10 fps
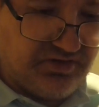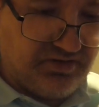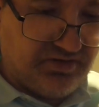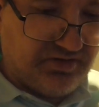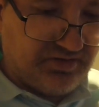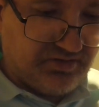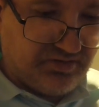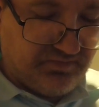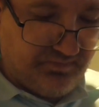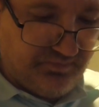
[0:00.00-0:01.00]
then
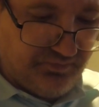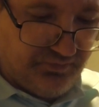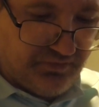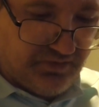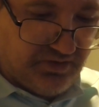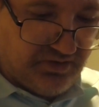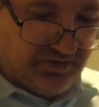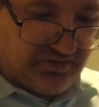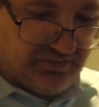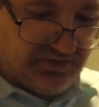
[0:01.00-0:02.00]

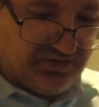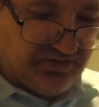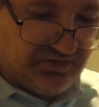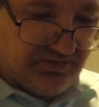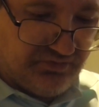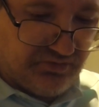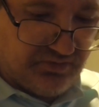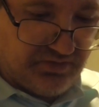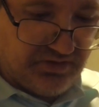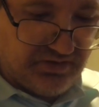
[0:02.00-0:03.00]
it's much easier for
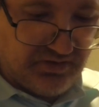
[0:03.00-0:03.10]
me.